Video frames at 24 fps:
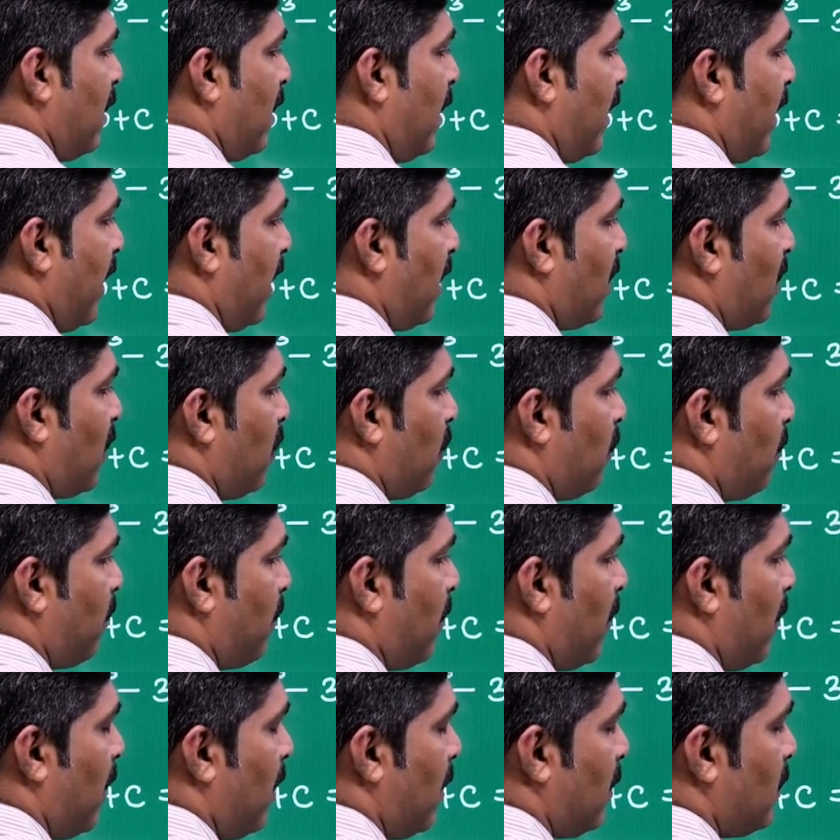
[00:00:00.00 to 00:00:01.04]
a cube
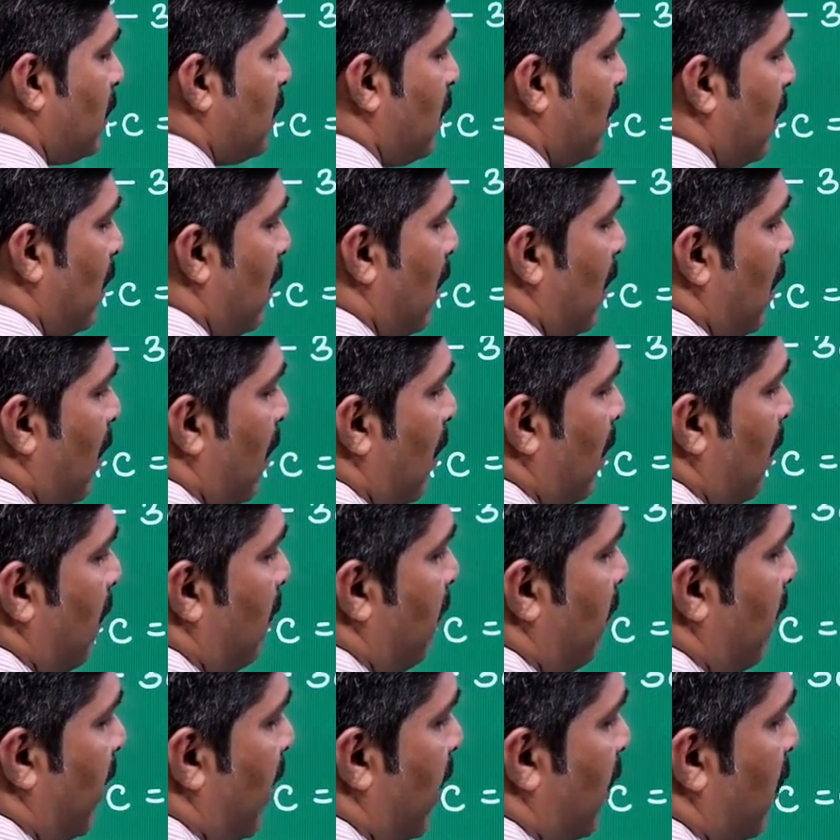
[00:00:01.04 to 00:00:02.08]
plus
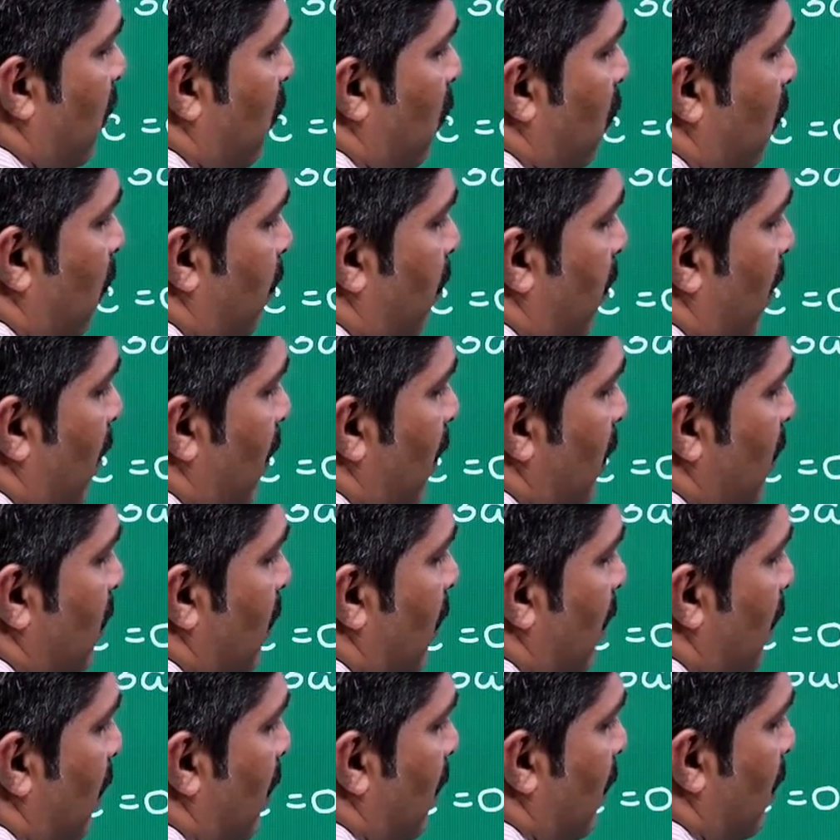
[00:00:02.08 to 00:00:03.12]
b cube
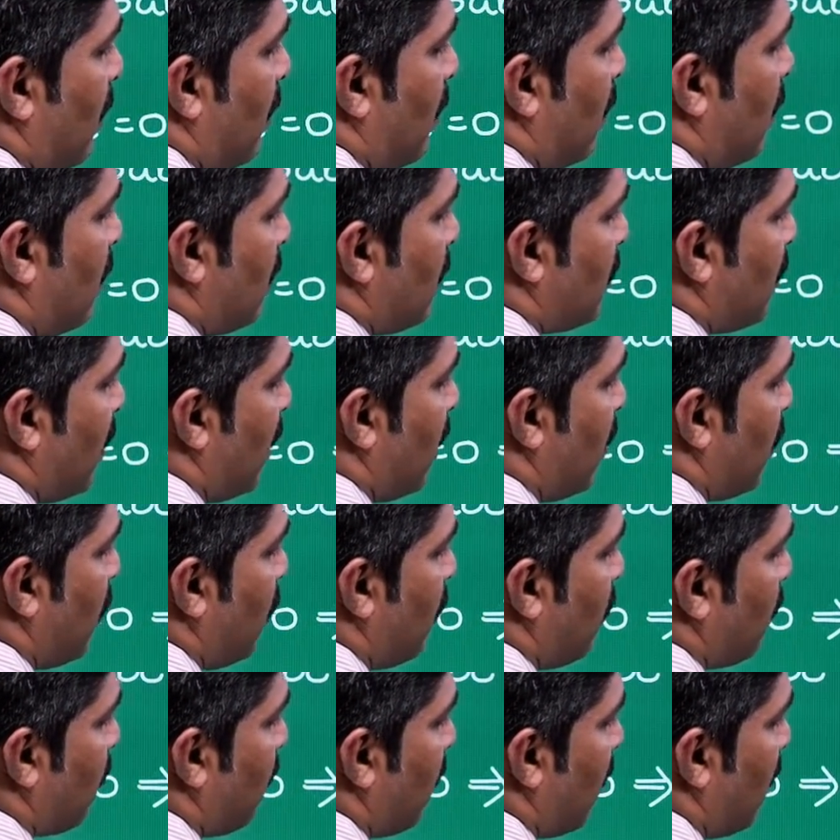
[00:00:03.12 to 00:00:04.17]
plus c
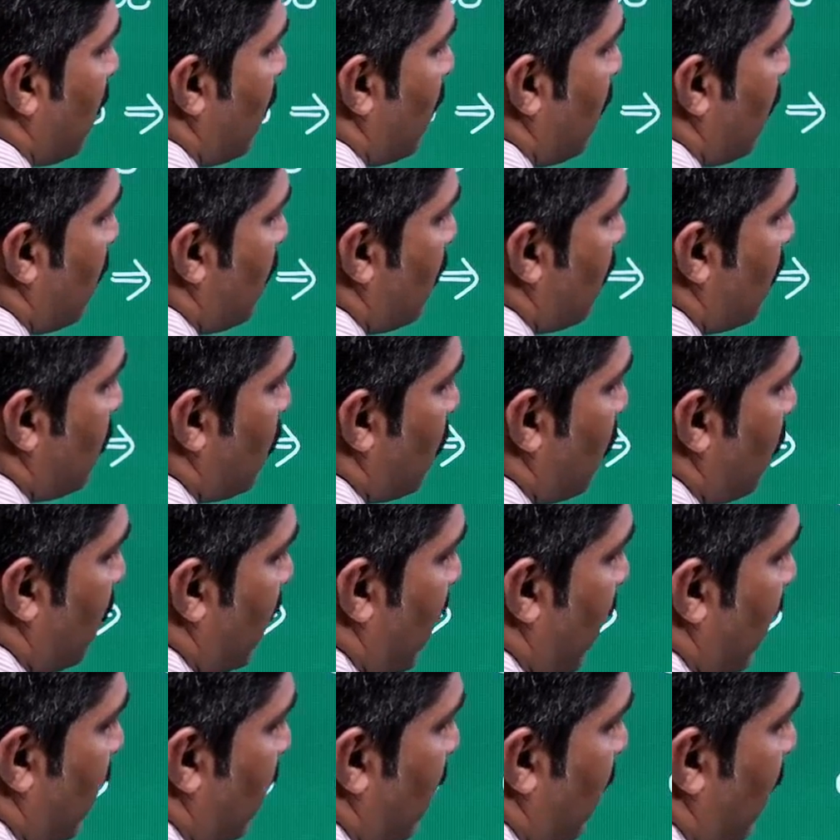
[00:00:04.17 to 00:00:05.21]
cube. So
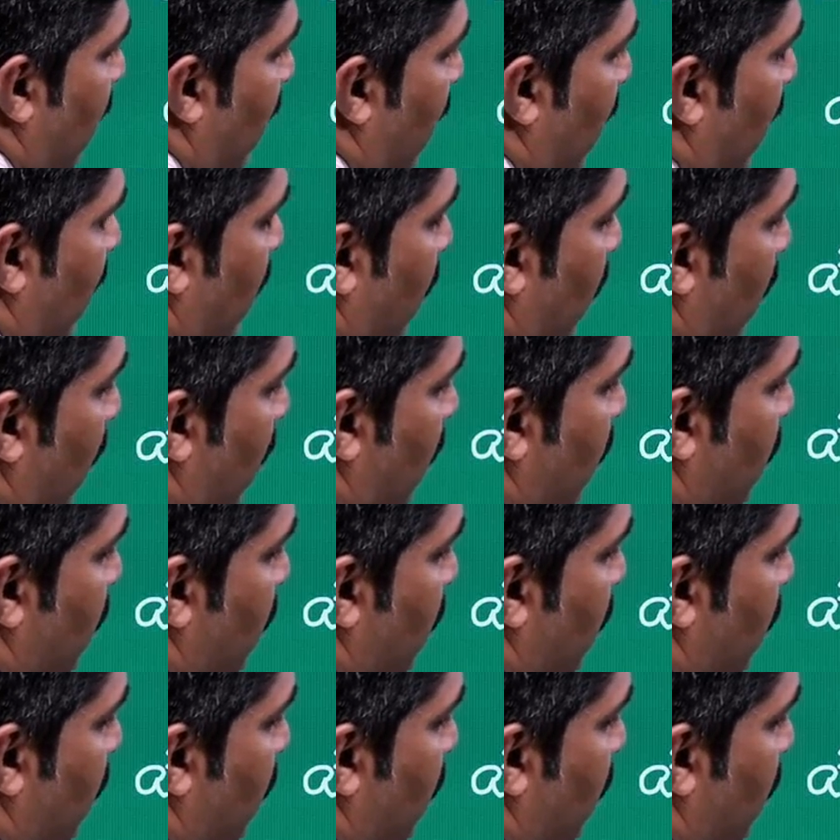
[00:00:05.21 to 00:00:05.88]
that equal